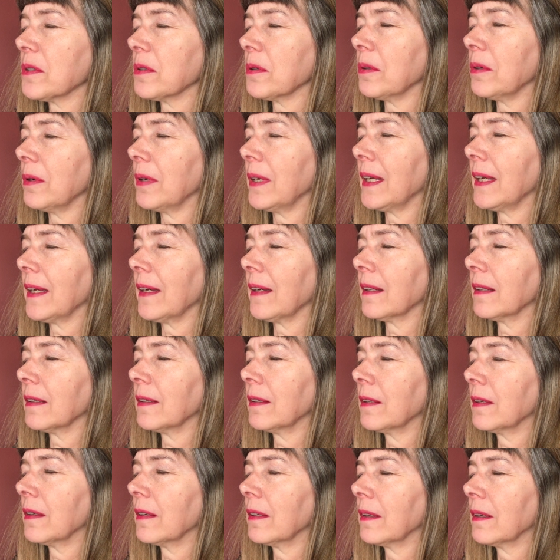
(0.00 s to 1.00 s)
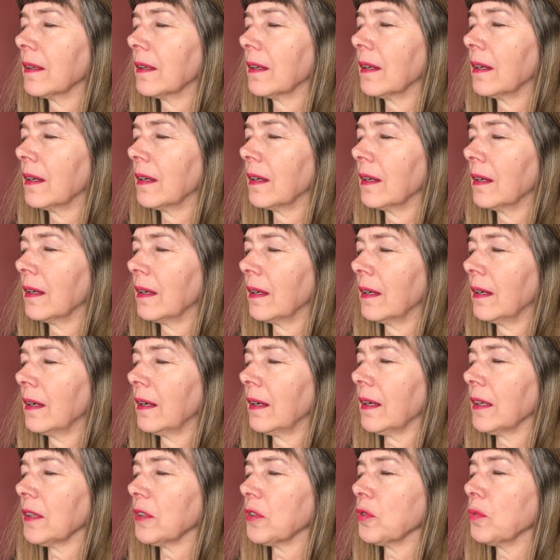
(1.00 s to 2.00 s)
doing
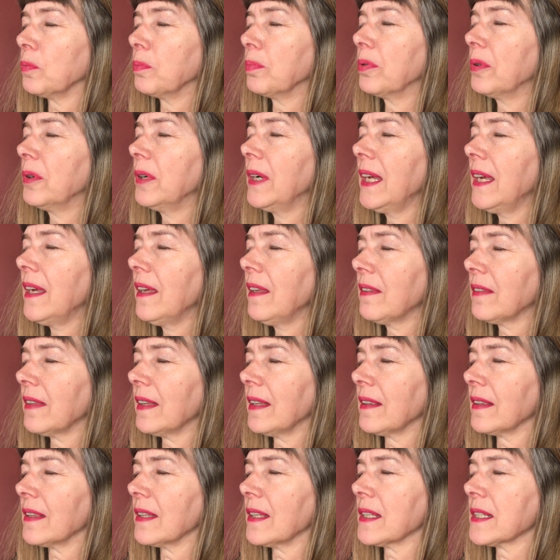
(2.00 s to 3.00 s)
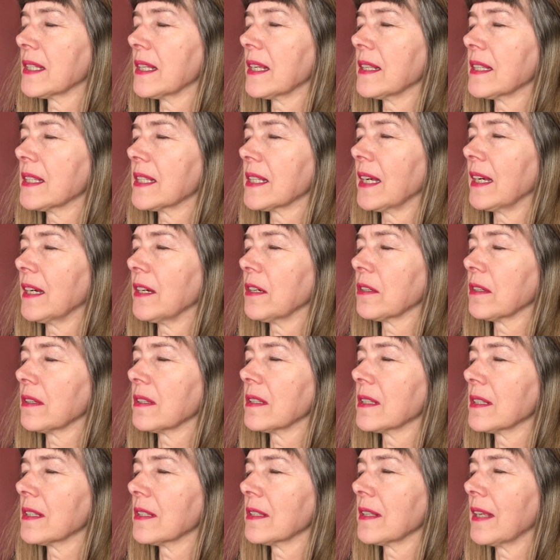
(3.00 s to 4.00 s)
and to breathe in the
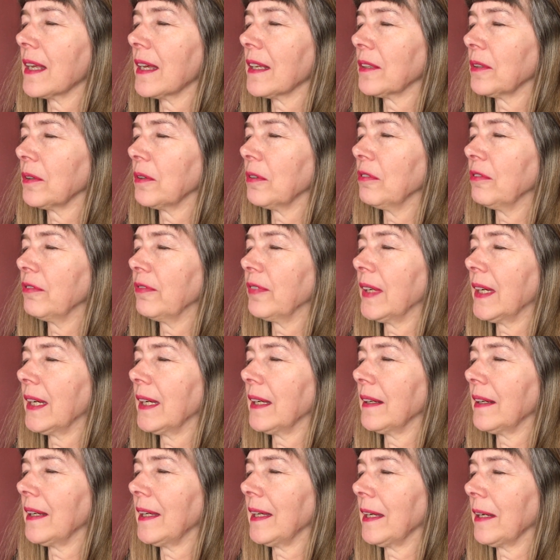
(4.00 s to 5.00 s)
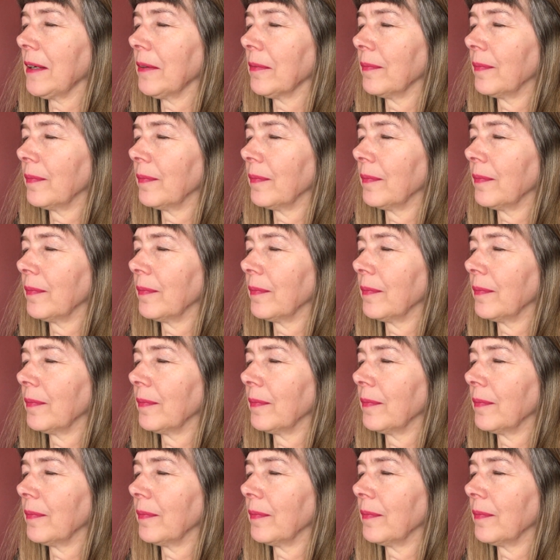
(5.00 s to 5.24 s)
sensations that you're finding.